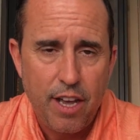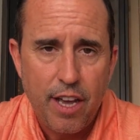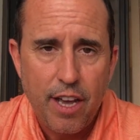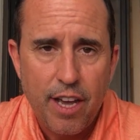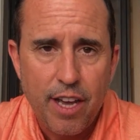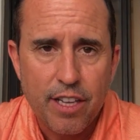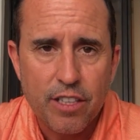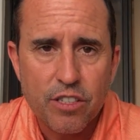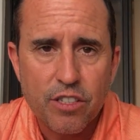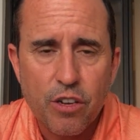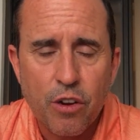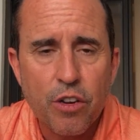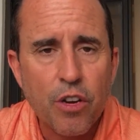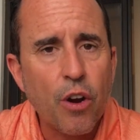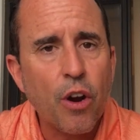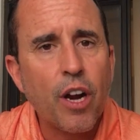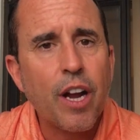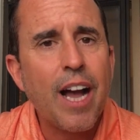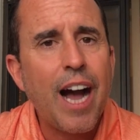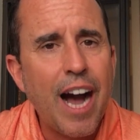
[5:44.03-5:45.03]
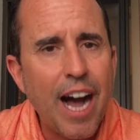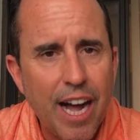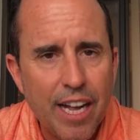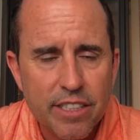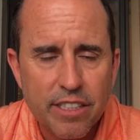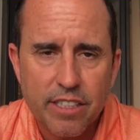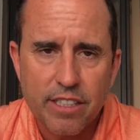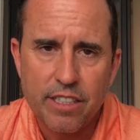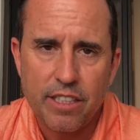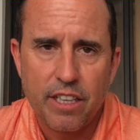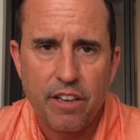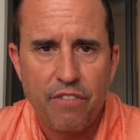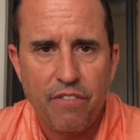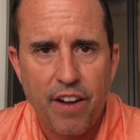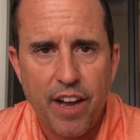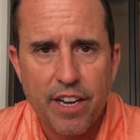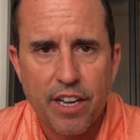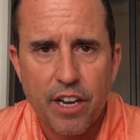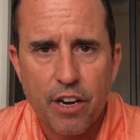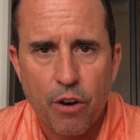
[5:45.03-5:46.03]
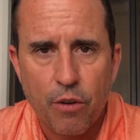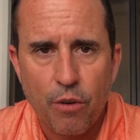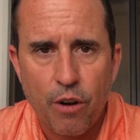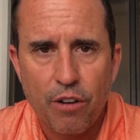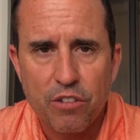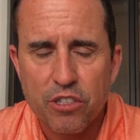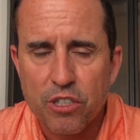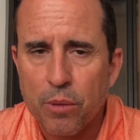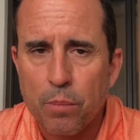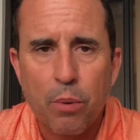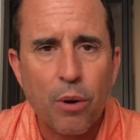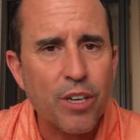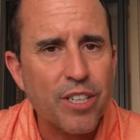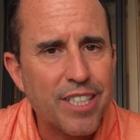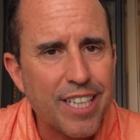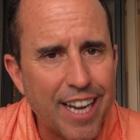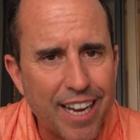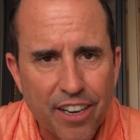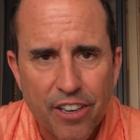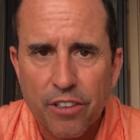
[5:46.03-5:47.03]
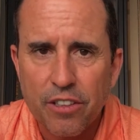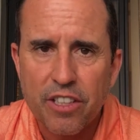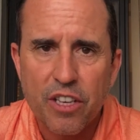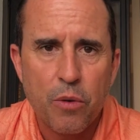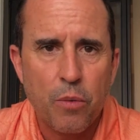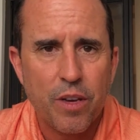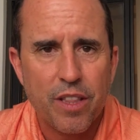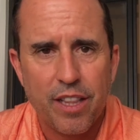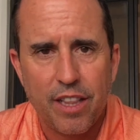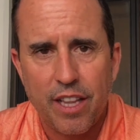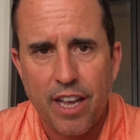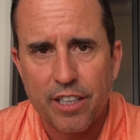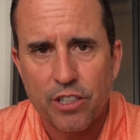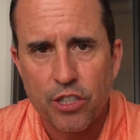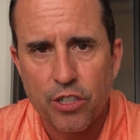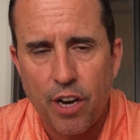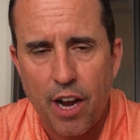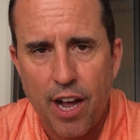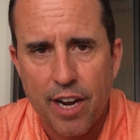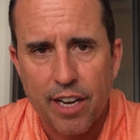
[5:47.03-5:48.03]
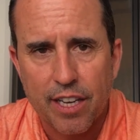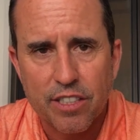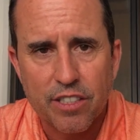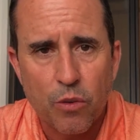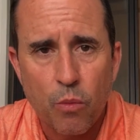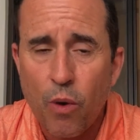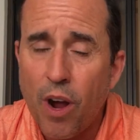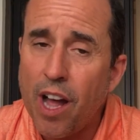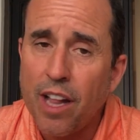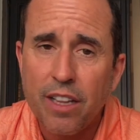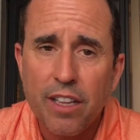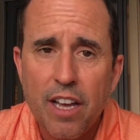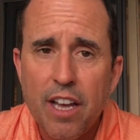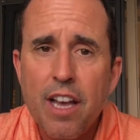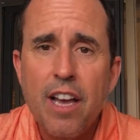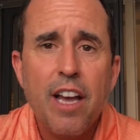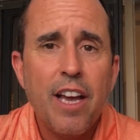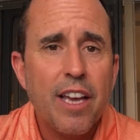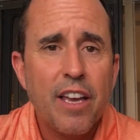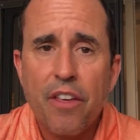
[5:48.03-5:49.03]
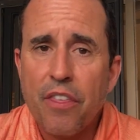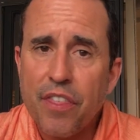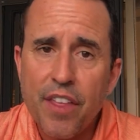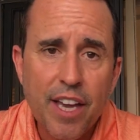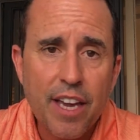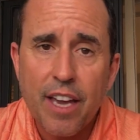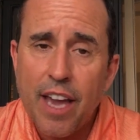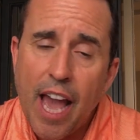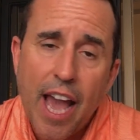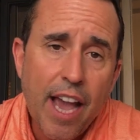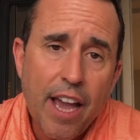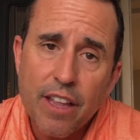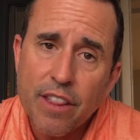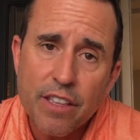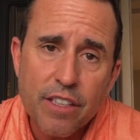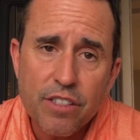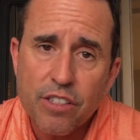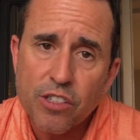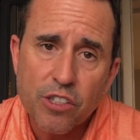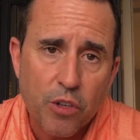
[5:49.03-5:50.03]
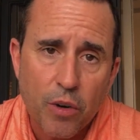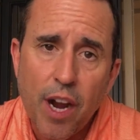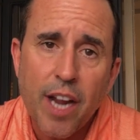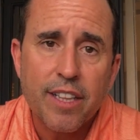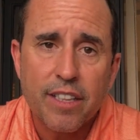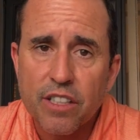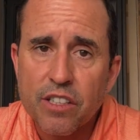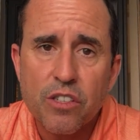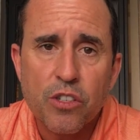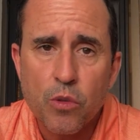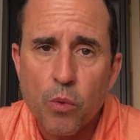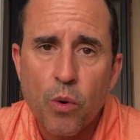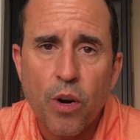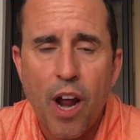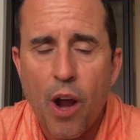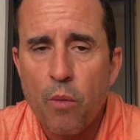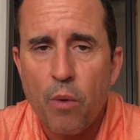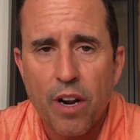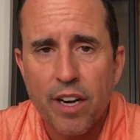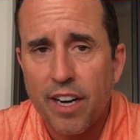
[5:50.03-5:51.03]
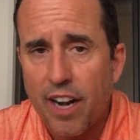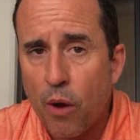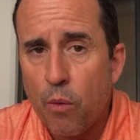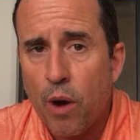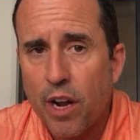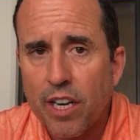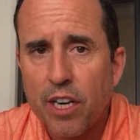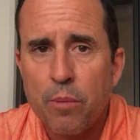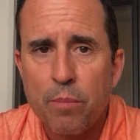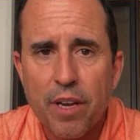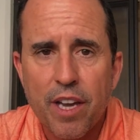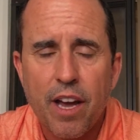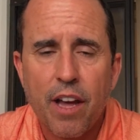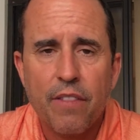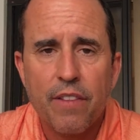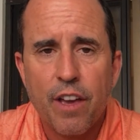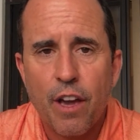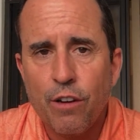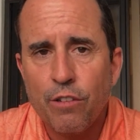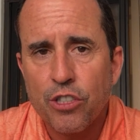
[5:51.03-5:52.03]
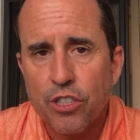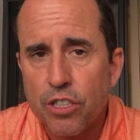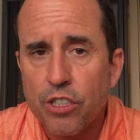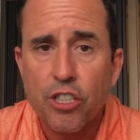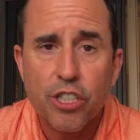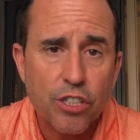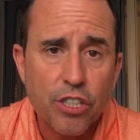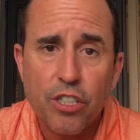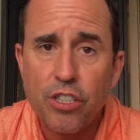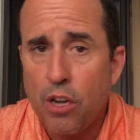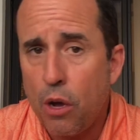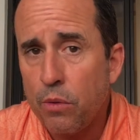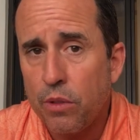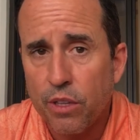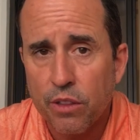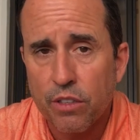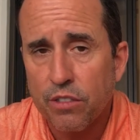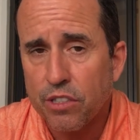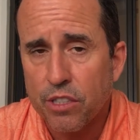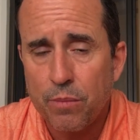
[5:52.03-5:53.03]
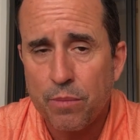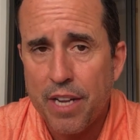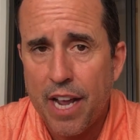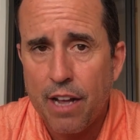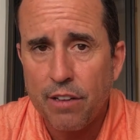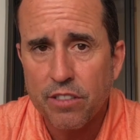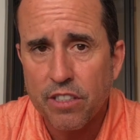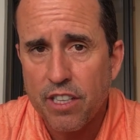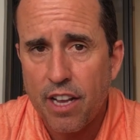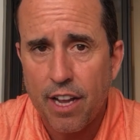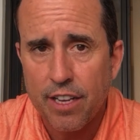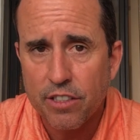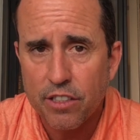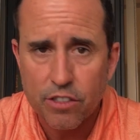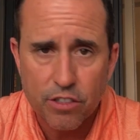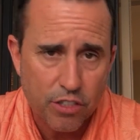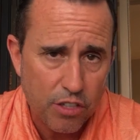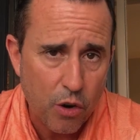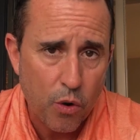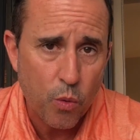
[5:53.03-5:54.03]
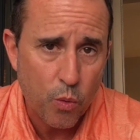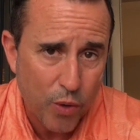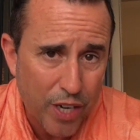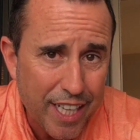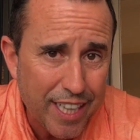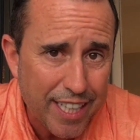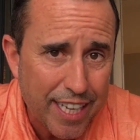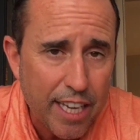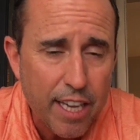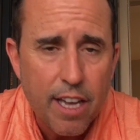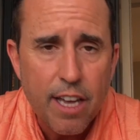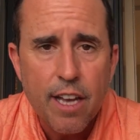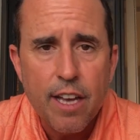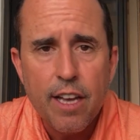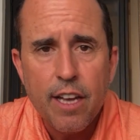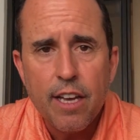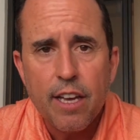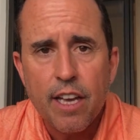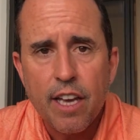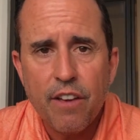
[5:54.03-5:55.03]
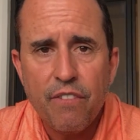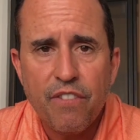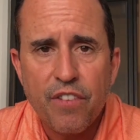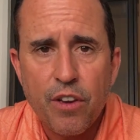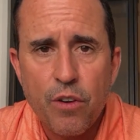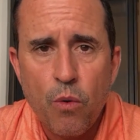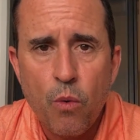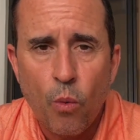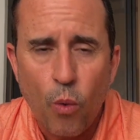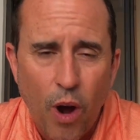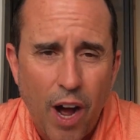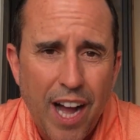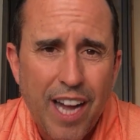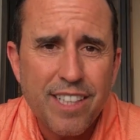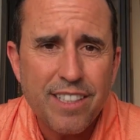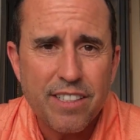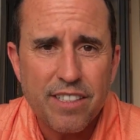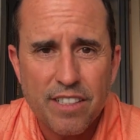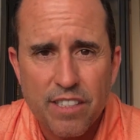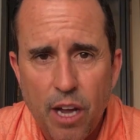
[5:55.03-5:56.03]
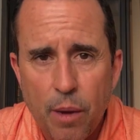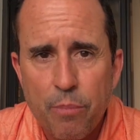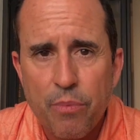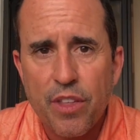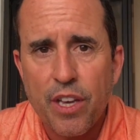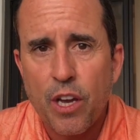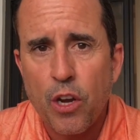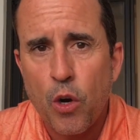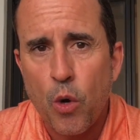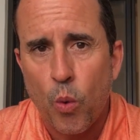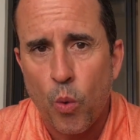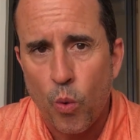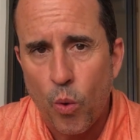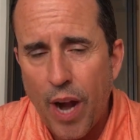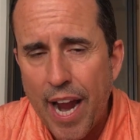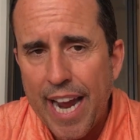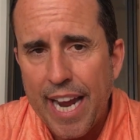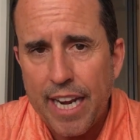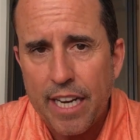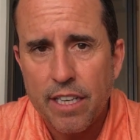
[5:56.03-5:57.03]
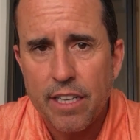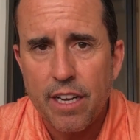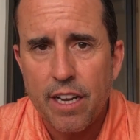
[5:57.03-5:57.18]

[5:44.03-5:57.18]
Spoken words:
And so you're constantly fighting corrosion, particularly with electronics. And while you think, hey, this is great, this is what I wanted to be on the ocean, just know that there's some downsides. And so really, if you want something great,